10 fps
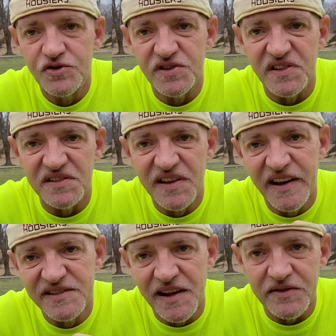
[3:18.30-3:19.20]
just to
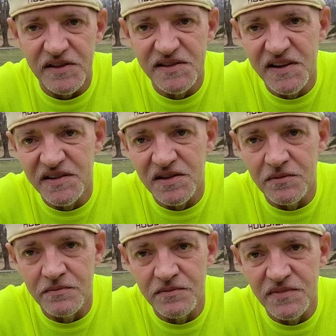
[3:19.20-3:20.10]
test out the
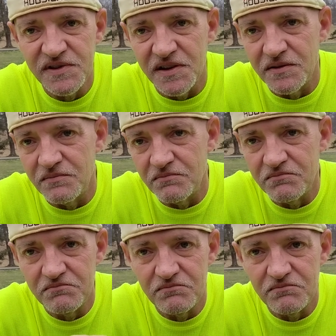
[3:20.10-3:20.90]
systems and